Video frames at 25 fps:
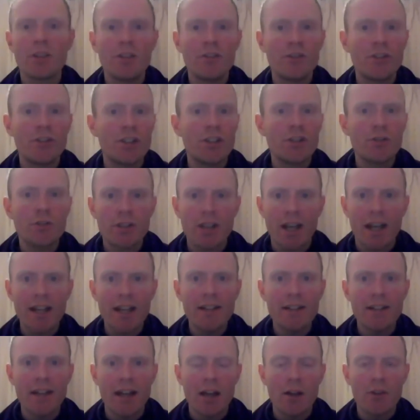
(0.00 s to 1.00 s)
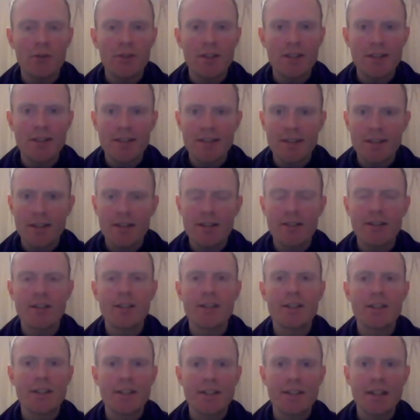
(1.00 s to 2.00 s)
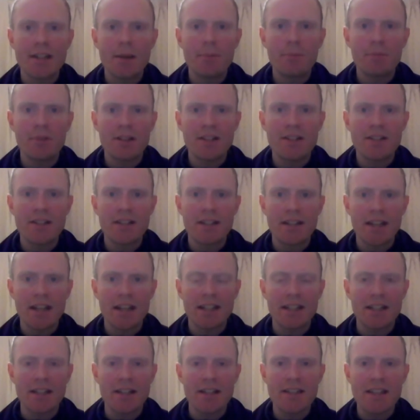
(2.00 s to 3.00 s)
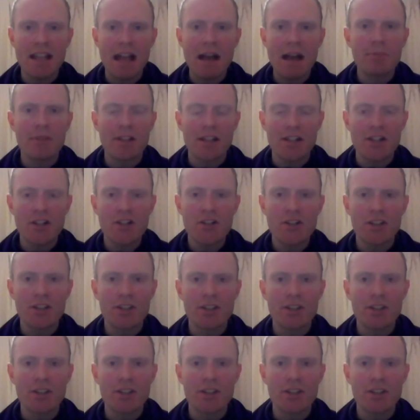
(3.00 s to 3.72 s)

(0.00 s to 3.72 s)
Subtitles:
the UK now, these citizens' assemblies are getting established.